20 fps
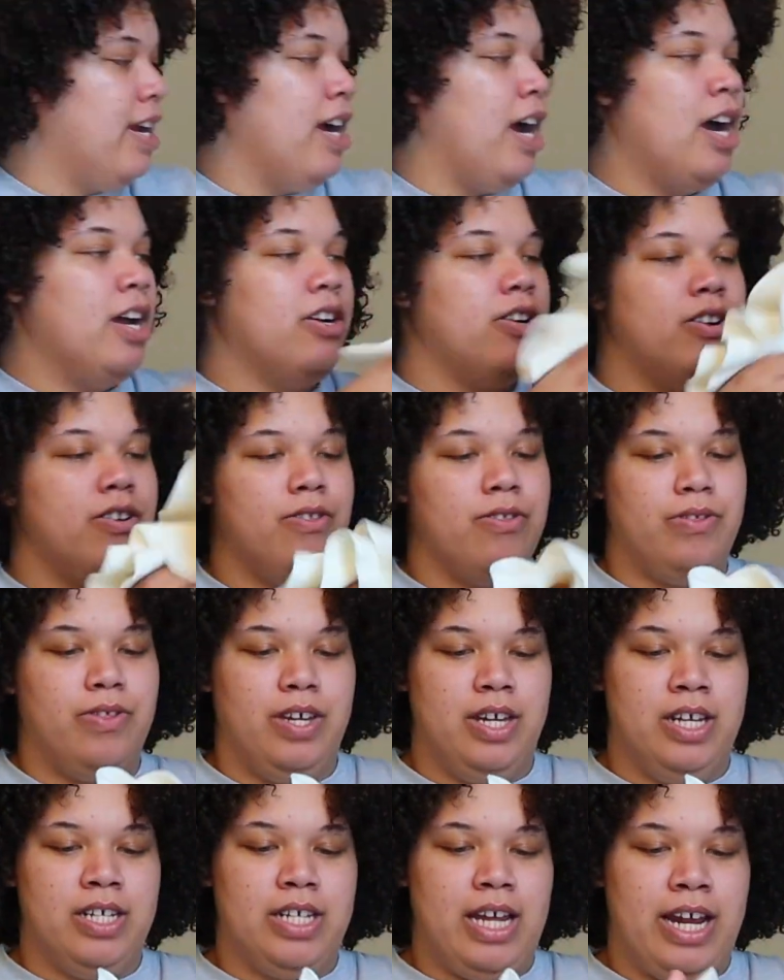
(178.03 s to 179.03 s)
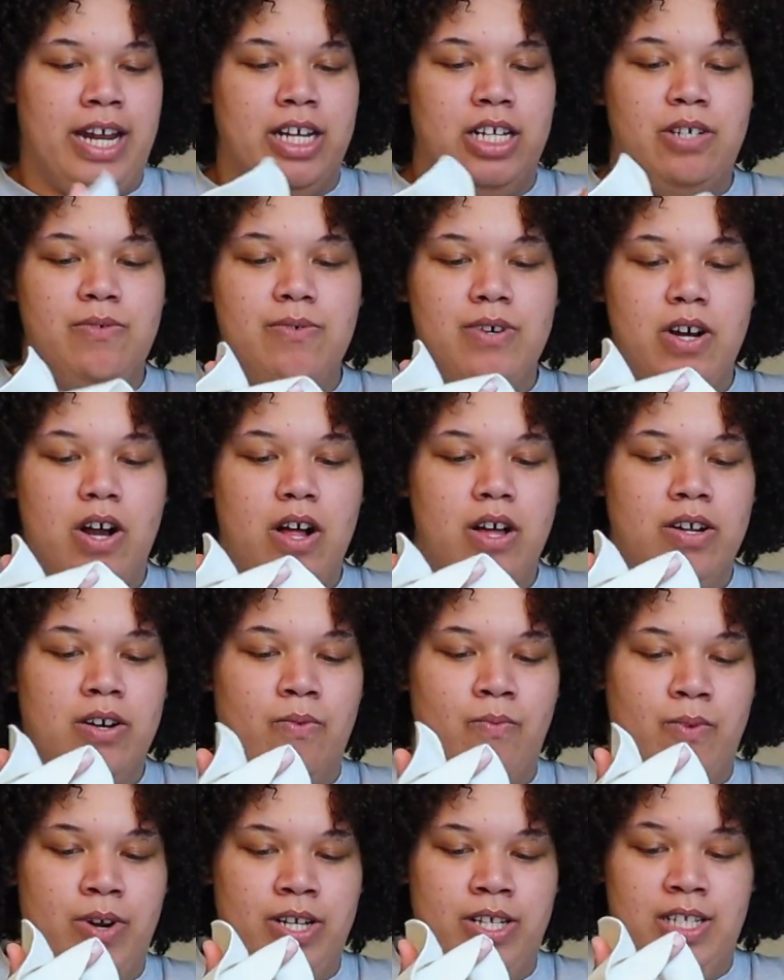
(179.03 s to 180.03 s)
I got her this. I guess you would call it
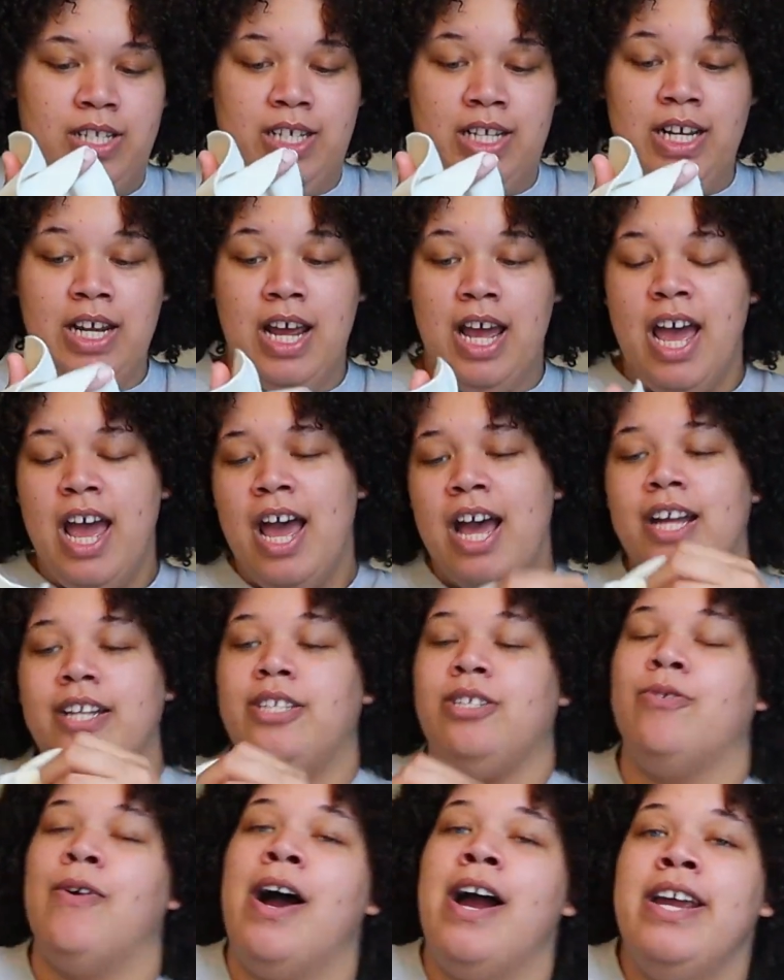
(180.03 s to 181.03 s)
a onesie. Do